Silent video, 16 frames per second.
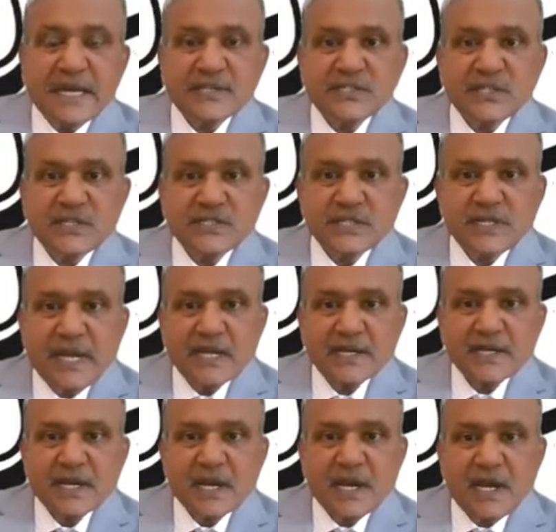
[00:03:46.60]
taxation
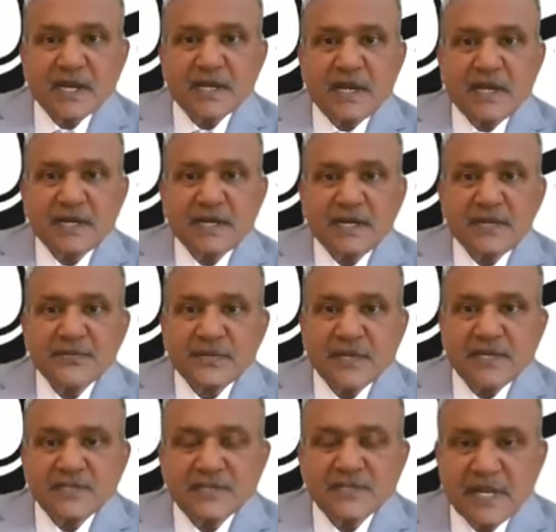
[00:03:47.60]
act. Karnataka
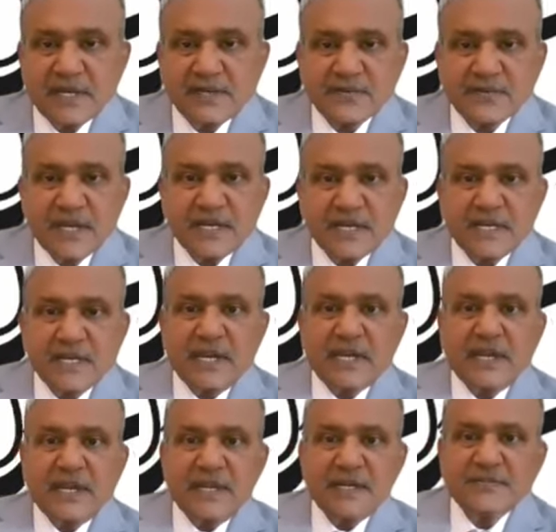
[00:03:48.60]
Sales Tax Act,
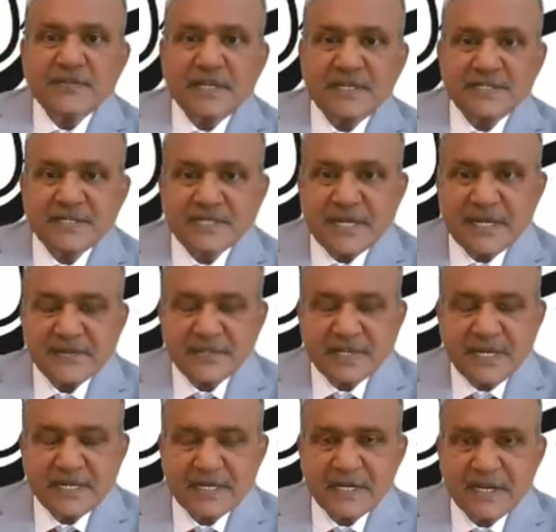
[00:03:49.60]
Kerala Sales
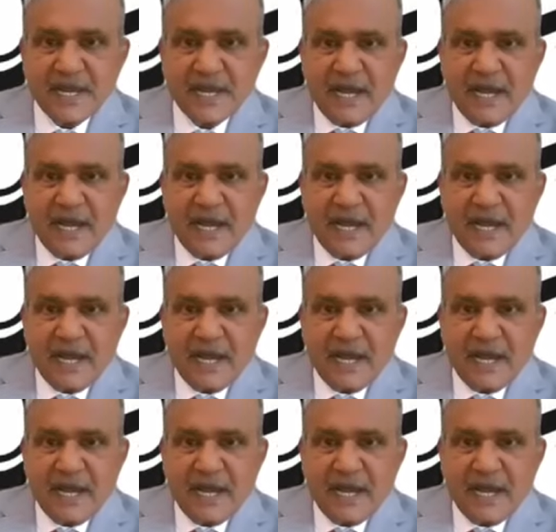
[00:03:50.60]
Tax Act,